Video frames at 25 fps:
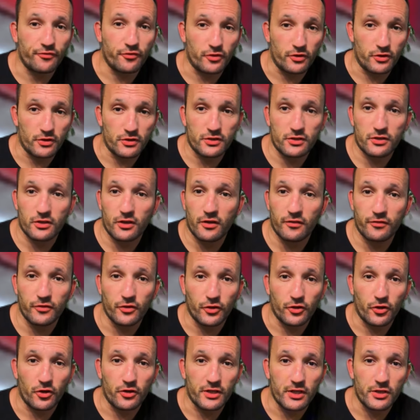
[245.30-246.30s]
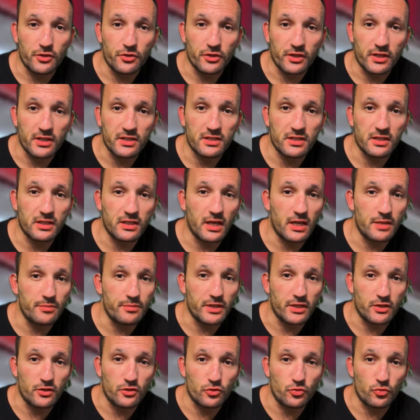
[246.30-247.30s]
focus of the gun. You can see that
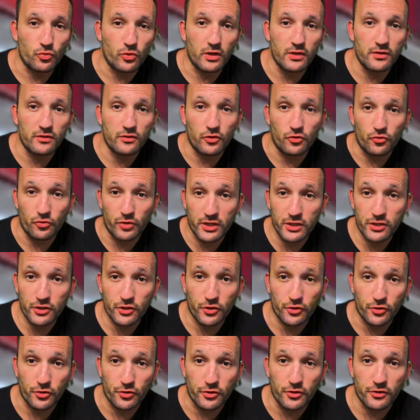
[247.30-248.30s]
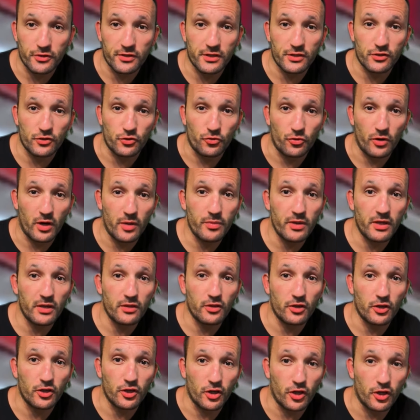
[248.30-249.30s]
because when the rescuer is grabbing
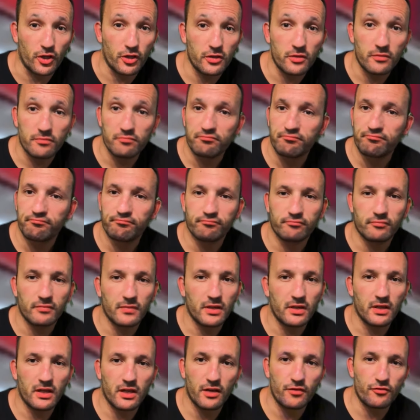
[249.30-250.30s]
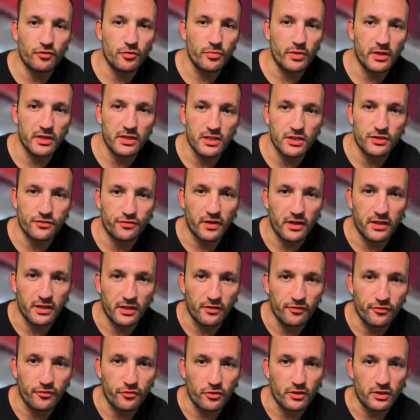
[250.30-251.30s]
the gun, everybody is
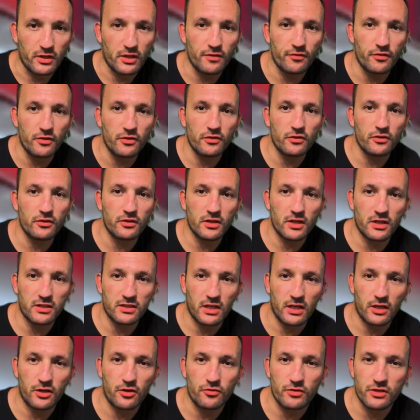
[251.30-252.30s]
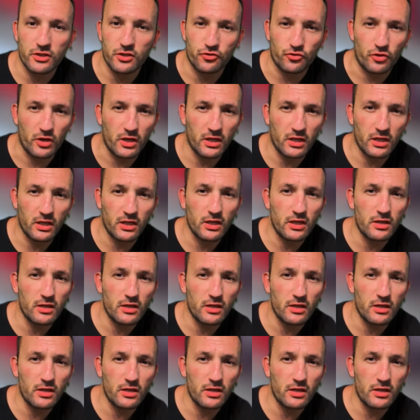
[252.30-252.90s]
fighting for it. Even though the attacker is striking